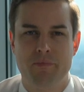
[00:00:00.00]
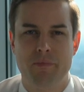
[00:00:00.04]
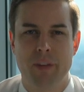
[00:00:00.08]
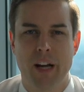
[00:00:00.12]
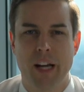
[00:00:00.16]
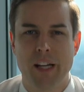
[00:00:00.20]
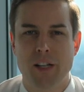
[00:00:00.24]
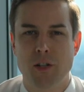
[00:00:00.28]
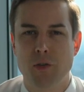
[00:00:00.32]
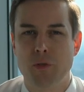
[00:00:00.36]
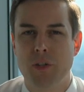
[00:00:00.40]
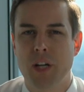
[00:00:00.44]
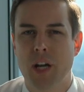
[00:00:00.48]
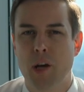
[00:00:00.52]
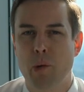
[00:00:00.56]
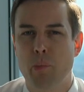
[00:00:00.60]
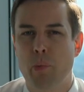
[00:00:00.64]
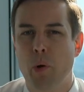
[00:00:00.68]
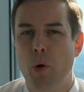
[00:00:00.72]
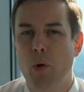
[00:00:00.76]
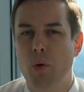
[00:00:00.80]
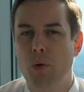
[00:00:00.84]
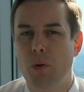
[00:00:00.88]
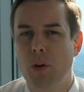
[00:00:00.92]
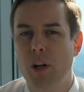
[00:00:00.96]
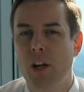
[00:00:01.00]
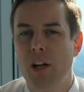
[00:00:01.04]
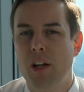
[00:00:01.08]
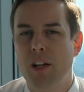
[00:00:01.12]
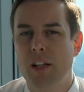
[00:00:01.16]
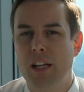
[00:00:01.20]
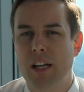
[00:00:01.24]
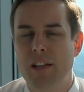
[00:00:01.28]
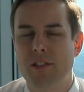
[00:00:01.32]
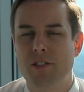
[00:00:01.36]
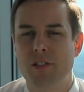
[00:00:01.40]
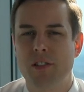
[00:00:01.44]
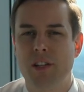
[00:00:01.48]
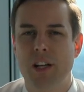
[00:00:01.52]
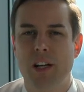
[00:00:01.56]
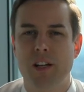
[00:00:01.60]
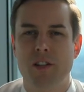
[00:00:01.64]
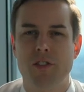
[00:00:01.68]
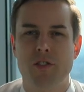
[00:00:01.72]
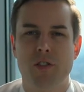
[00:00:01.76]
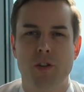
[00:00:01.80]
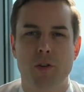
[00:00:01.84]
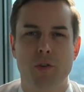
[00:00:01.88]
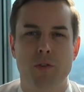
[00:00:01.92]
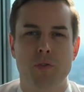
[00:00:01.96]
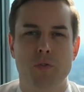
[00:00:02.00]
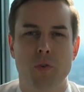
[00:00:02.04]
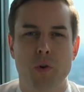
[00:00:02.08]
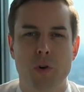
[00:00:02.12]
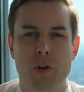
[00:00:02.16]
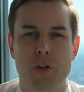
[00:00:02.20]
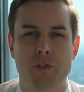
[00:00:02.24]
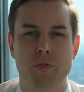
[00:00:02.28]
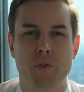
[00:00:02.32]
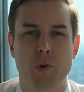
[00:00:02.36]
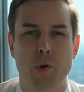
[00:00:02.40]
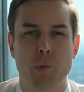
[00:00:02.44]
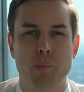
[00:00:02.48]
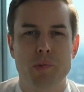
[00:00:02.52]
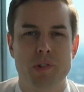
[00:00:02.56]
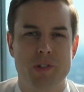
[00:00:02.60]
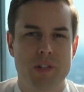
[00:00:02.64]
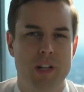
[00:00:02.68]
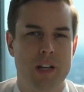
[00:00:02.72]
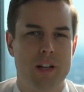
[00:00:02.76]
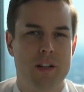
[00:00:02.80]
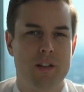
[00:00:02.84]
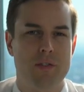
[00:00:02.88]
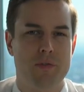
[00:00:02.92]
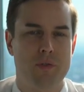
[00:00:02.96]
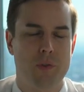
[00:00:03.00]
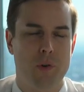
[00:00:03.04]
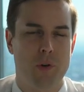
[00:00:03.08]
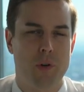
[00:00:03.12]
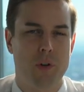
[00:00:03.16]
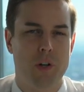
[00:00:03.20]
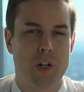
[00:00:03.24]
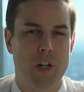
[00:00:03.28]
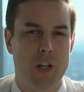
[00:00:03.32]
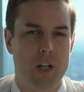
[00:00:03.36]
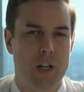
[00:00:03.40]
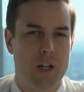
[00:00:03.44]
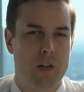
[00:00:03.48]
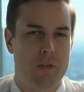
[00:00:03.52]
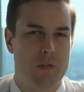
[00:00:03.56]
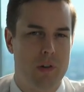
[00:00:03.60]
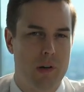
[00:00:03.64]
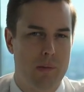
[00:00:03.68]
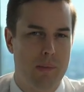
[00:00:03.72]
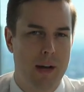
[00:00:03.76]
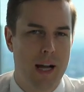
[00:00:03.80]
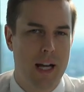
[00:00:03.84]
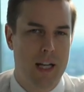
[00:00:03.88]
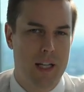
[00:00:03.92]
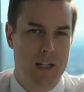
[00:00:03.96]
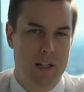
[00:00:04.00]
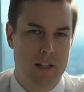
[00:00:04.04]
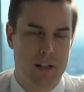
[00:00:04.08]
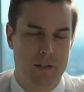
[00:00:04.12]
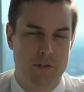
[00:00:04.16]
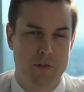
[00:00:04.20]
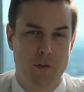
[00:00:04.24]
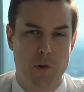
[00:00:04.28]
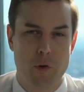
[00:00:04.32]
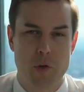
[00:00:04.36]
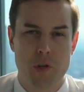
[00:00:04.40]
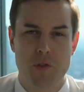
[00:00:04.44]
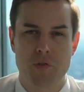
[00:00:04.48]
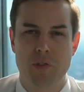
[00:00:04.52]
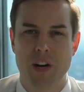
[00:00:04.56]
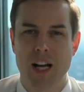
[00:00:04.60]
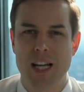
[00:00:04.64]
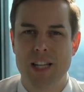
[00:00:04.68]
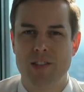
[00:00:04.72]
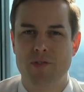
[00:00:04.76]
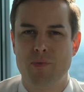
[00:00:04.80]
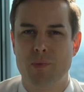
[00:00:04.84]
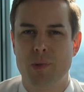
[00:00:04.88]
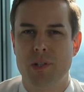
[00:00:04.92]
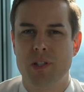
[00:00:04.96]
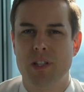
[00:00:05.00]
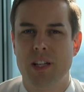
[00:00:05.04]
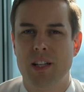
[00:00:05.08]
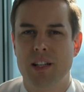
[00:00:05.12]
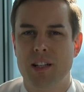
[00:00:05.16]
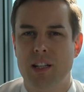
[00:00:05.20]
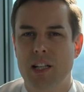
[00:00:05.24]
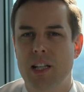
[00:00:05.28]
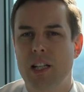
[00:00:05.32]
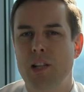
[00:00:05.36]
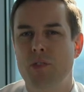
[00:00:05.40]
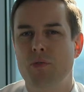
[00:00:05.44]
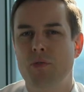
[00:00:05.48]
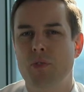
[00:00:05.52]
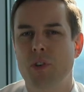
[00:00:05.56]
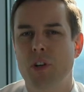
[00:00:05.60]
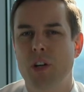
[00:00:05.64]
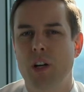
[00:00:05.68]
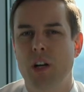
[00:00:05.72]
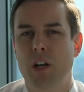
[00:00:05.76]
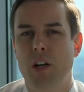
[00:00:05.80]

A UK poll yesterday showed 44% for Remain, 45% Leave,